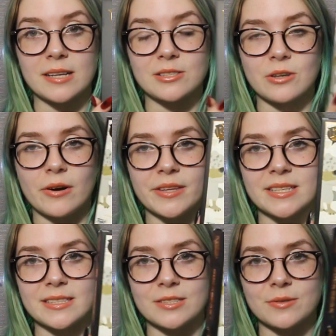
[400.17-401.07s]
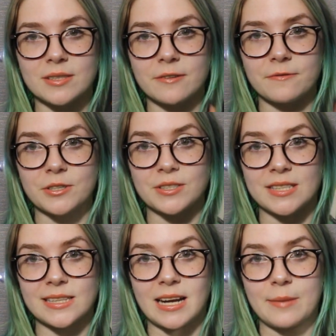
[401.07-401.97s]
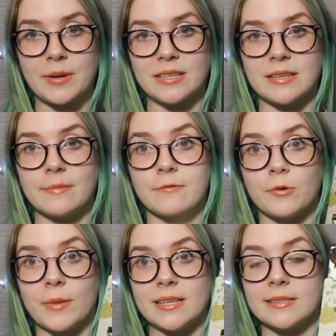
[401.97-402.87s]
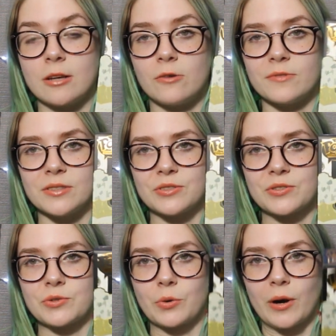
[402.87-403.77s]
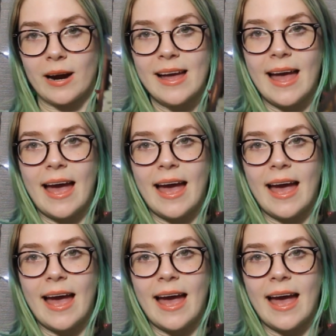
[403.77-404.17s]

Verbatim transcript: I saw this. This was the first thing that I picked up for myself in the store,